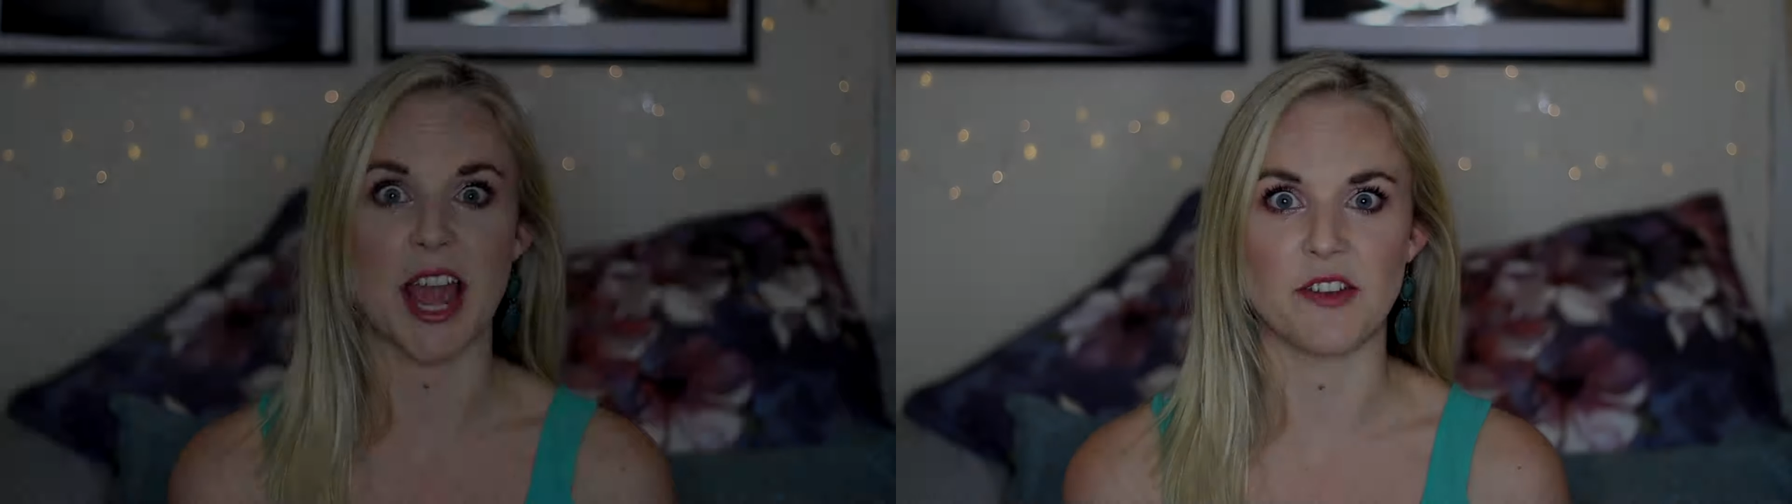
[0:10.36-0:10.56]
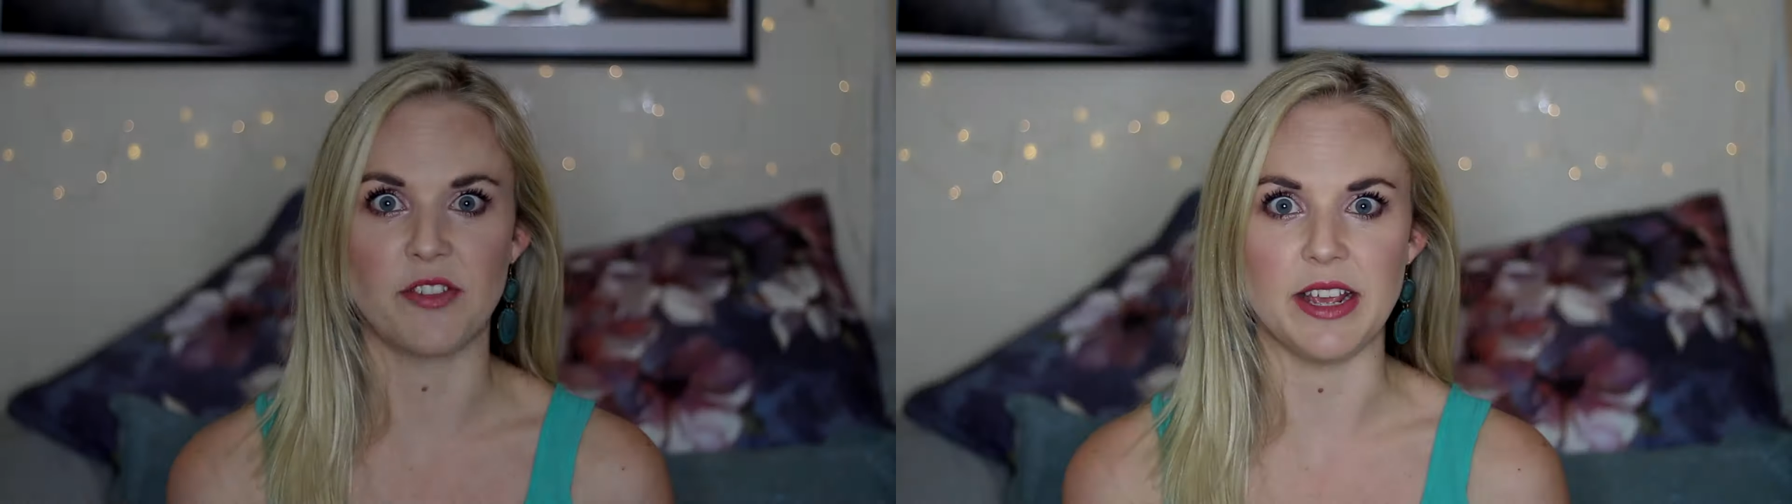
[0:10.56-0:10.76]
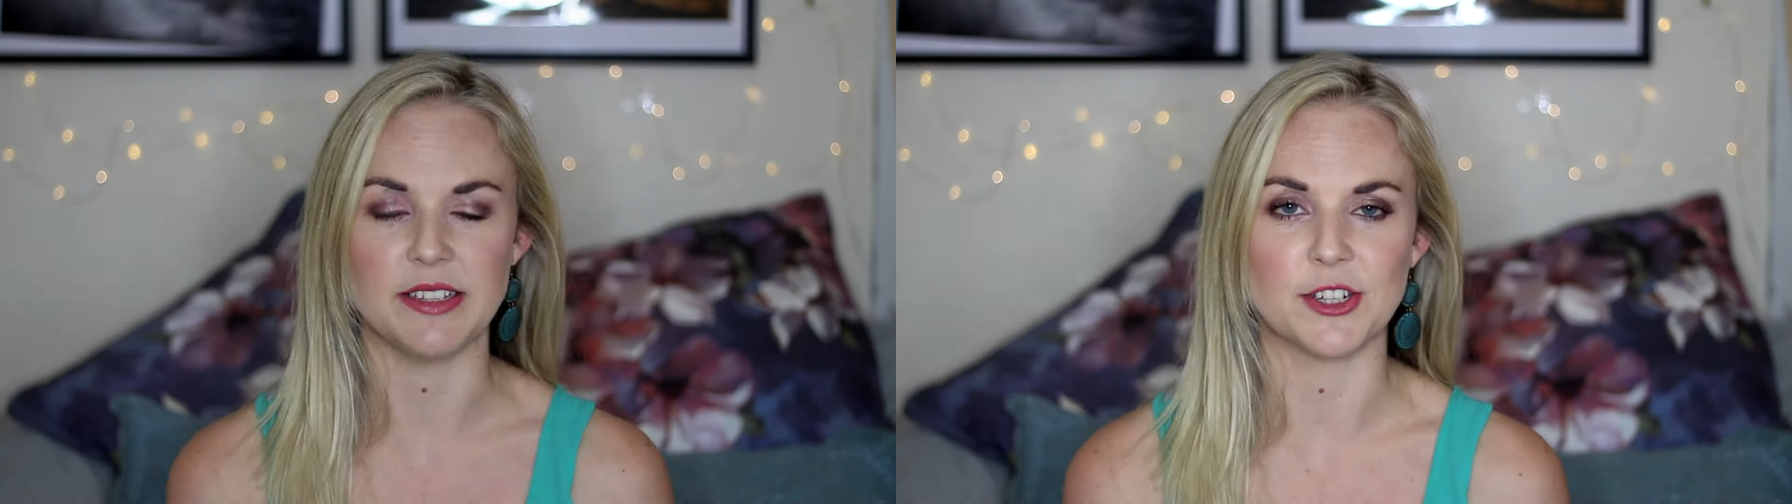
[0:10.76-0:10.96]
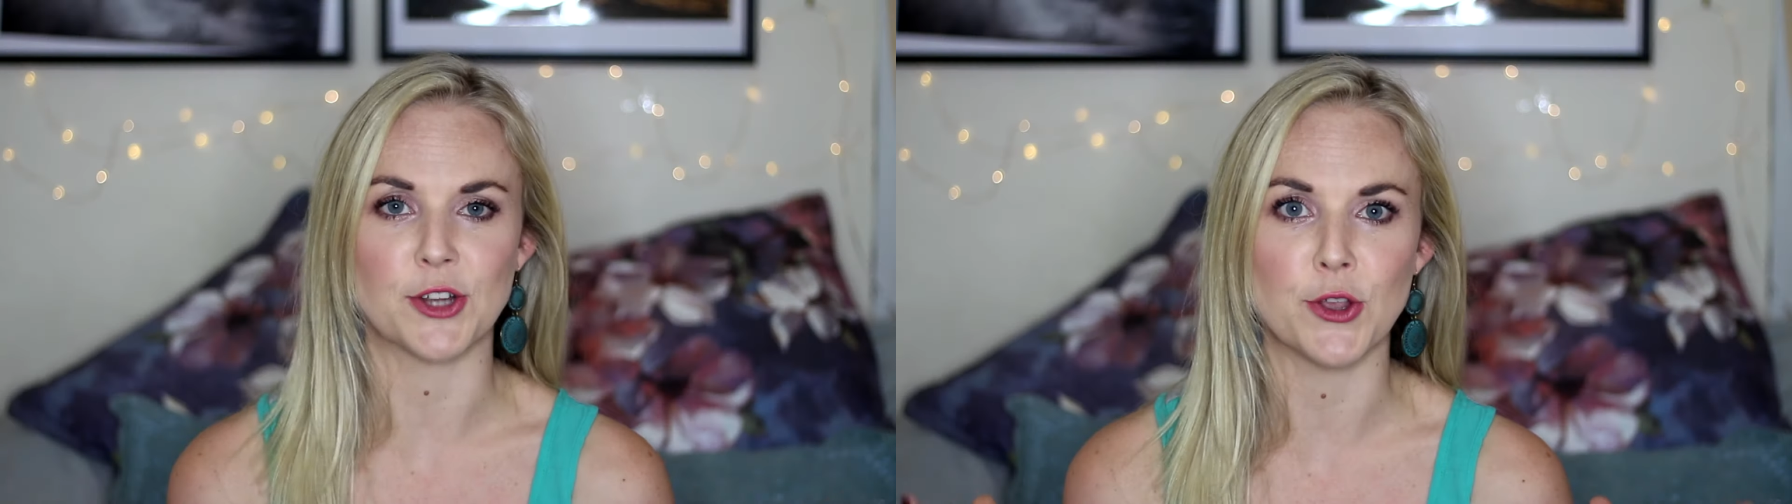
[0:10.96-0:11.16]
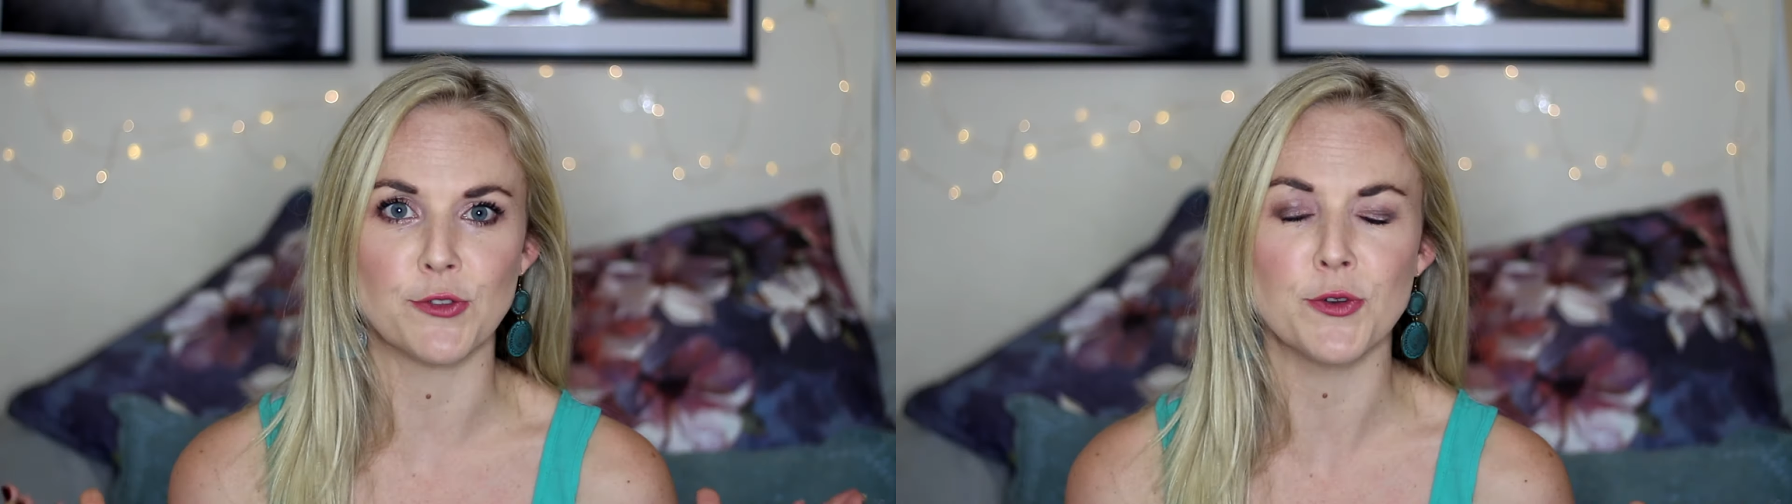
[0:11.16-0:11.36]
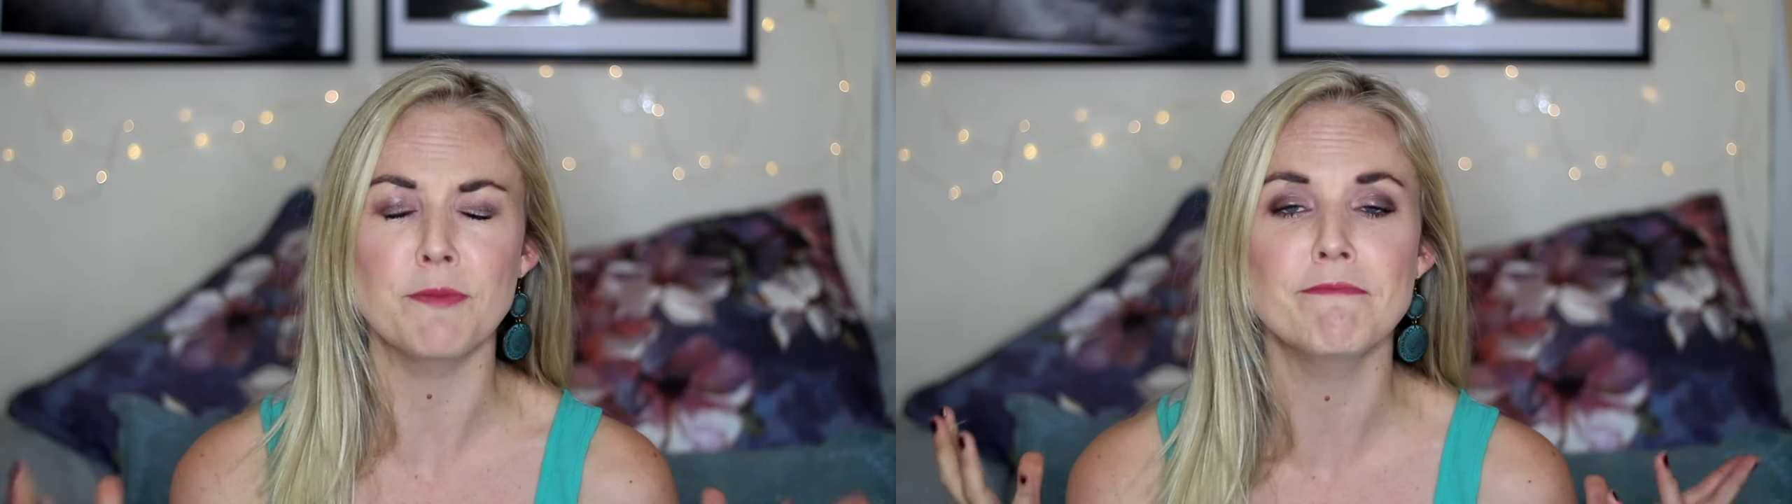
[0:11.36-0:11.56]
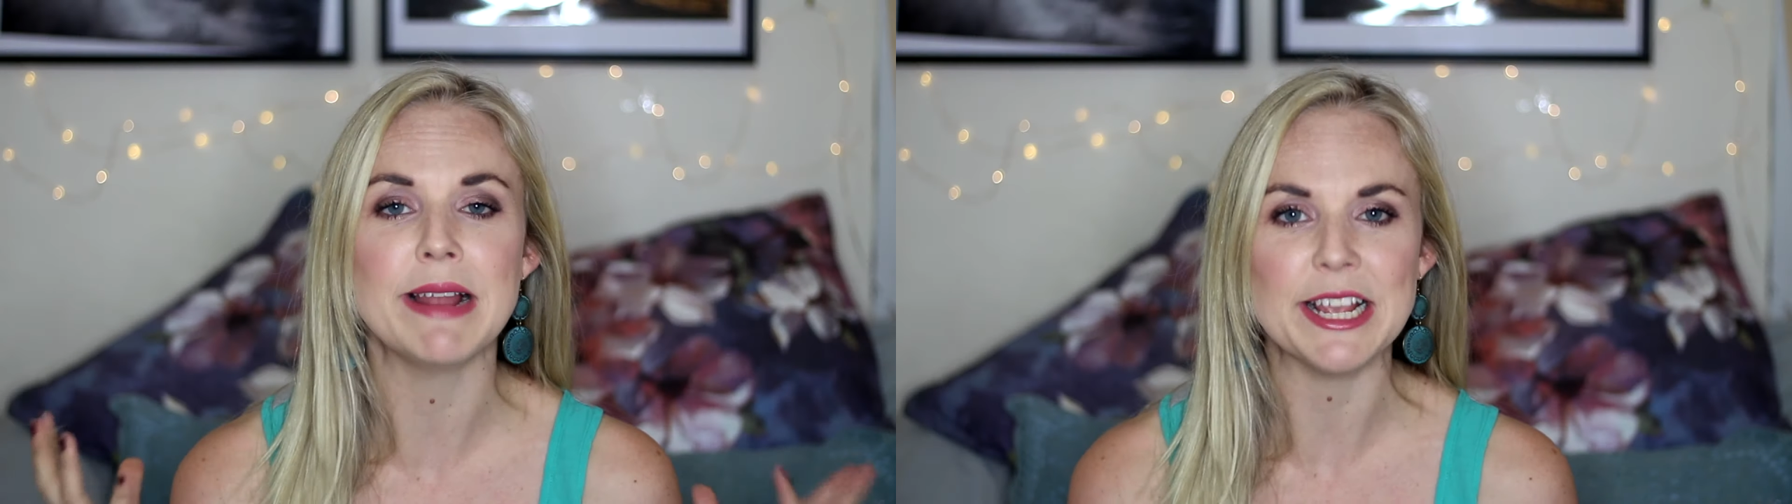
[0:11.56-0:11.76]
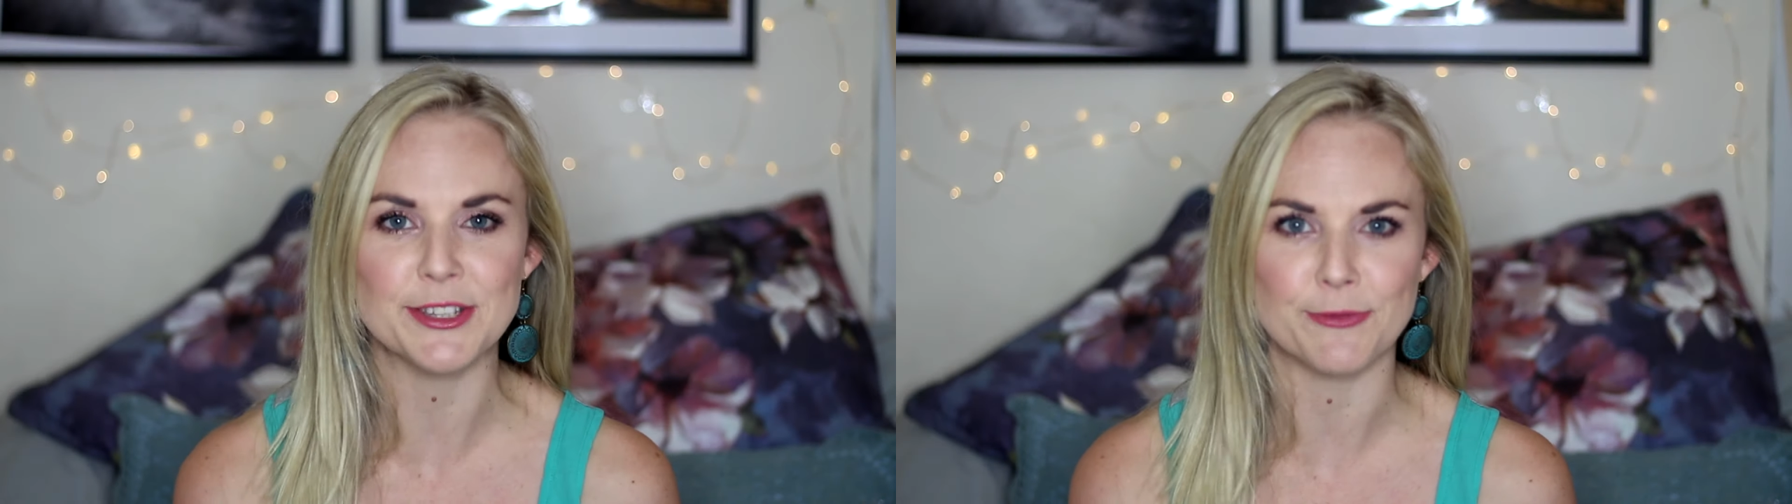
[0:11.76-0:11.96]
of things that goes through
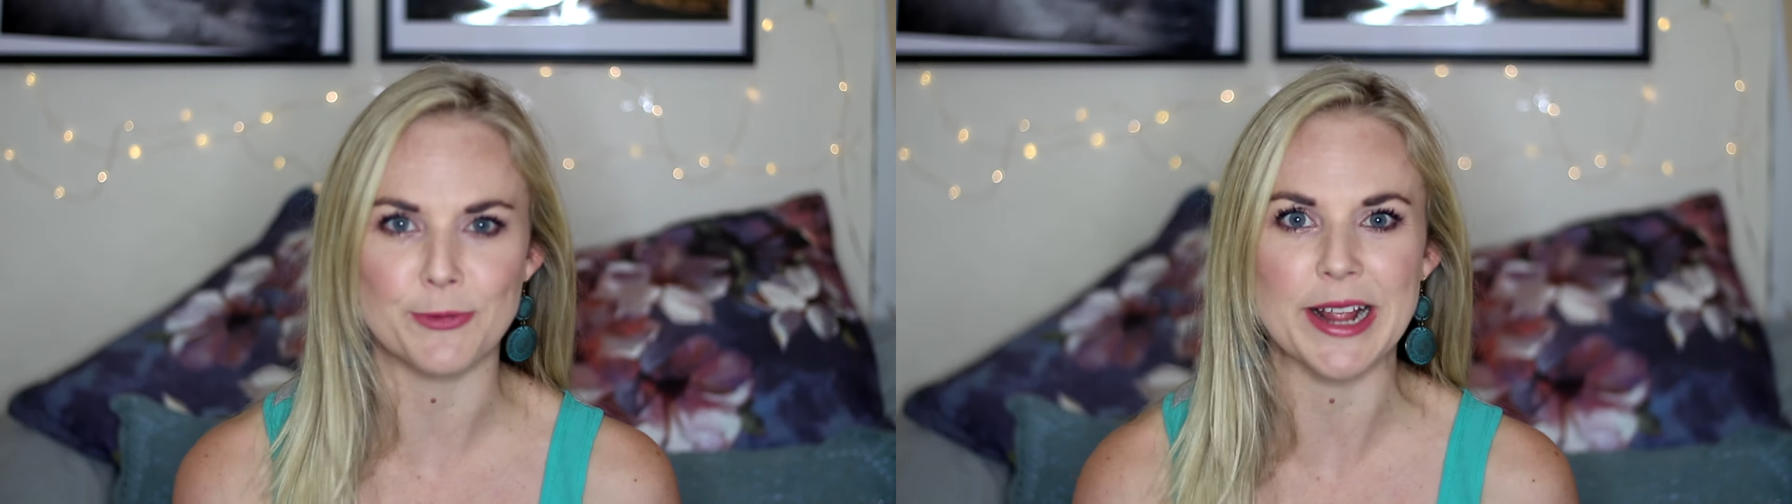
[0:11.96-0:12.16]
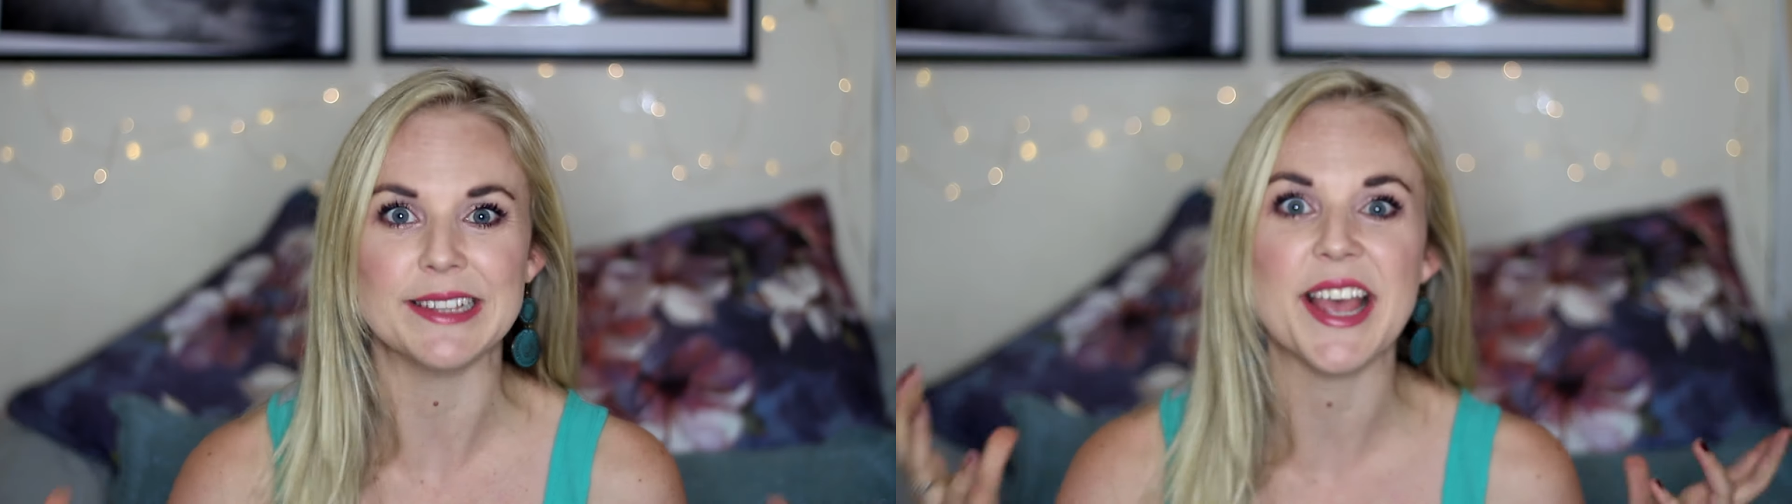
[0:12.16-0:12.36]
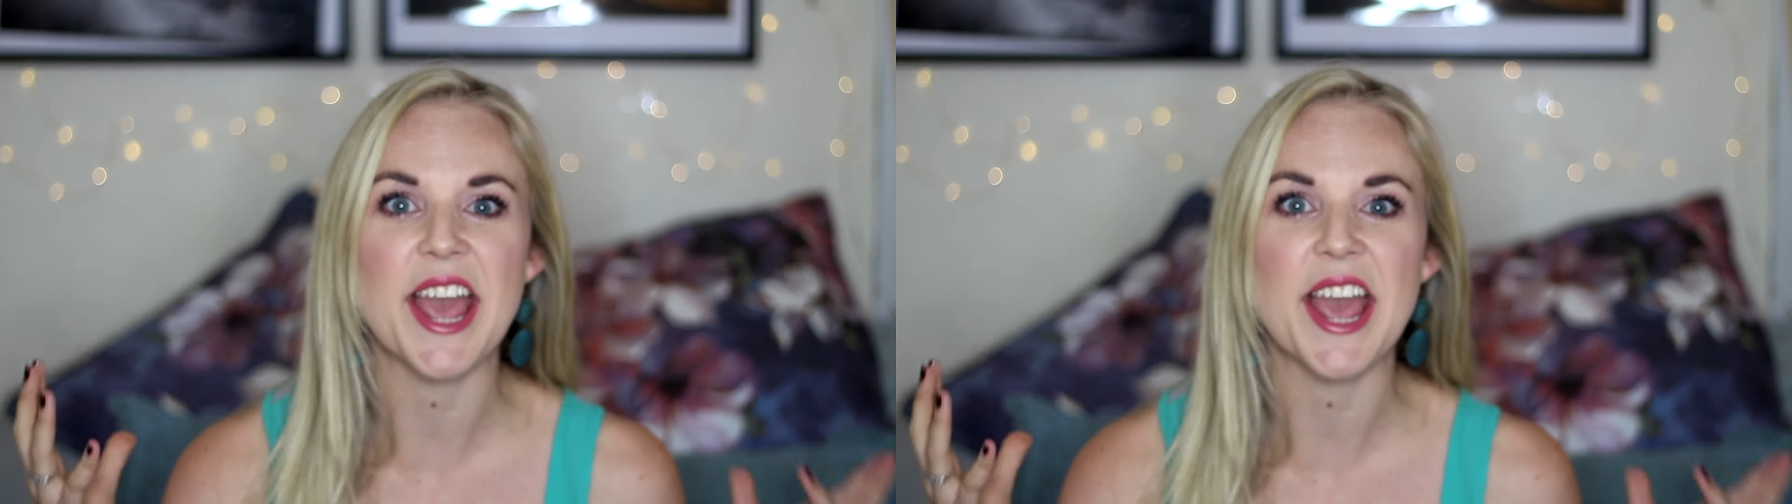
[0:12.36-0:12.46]
millions of brains